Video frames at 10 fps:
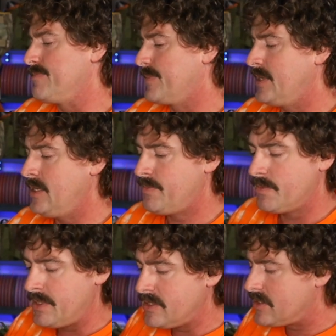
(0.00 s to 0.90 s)
Keep the
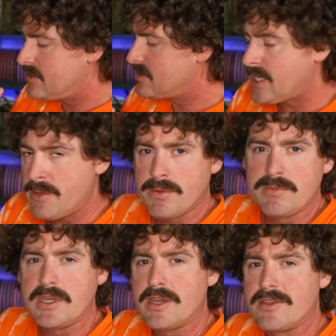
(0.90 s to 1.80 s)
pieces, tape them
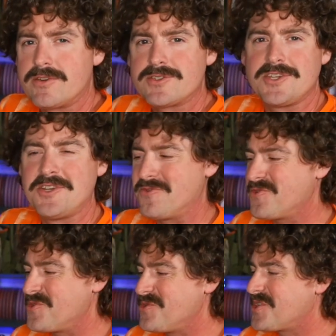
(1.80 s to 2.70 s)
together so you don't
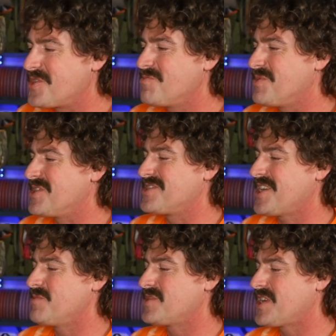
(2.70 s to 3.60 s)
lose them, set
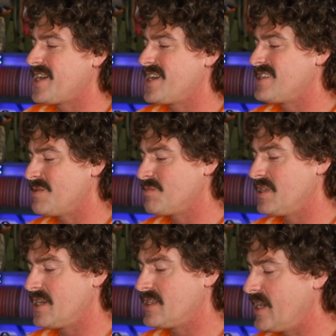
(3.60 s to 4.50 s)
them aside, something
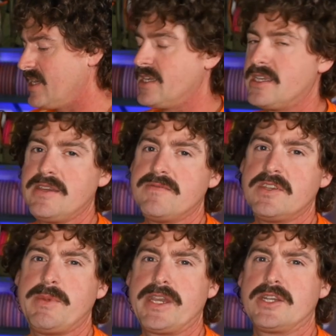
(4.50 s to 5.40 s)
like that, and give
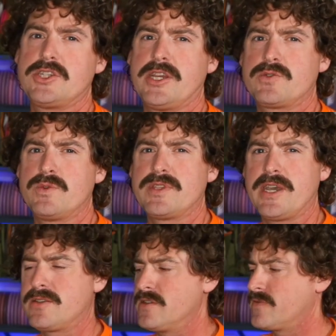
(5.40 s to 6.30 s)
this bag a chance
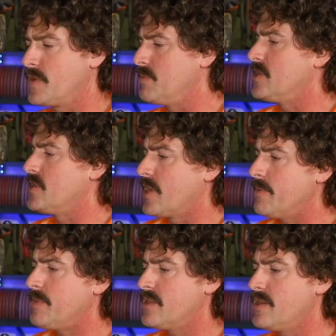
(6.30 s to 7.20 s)
without this frame in here. I
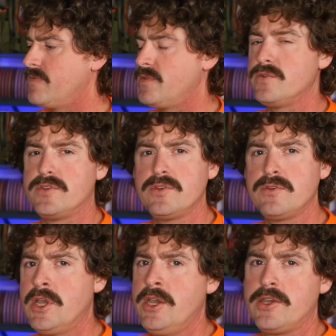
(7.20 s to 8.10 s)
bet that if you do,
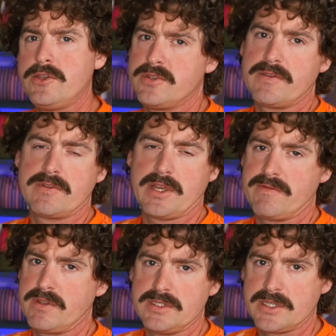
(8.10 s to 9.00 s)
you'll never have
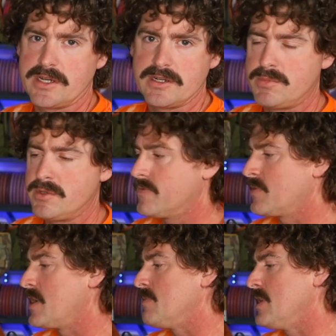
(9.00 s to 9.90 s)
the desire to put the
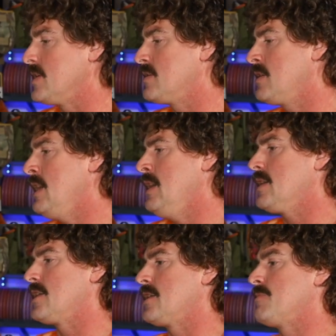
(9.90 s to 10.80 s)
frame in it.
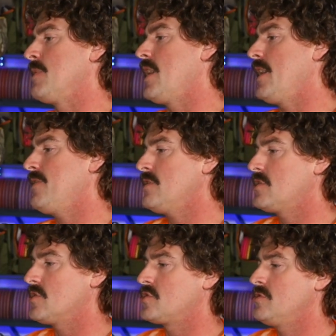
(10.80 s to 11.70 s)
I think that
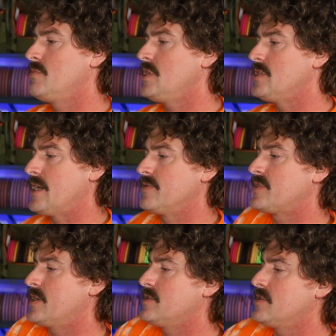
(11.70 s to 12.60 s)
there's too many
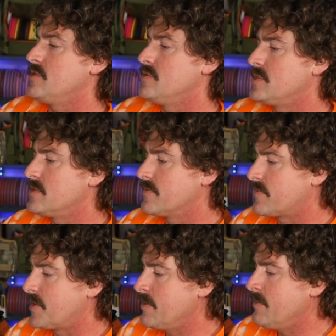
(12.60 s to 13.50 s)
downsides to using the
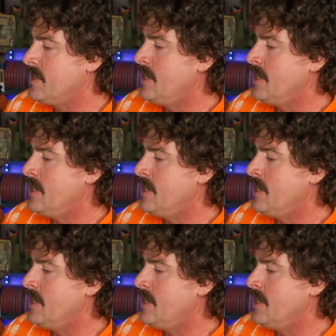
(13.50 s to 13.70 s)
frame.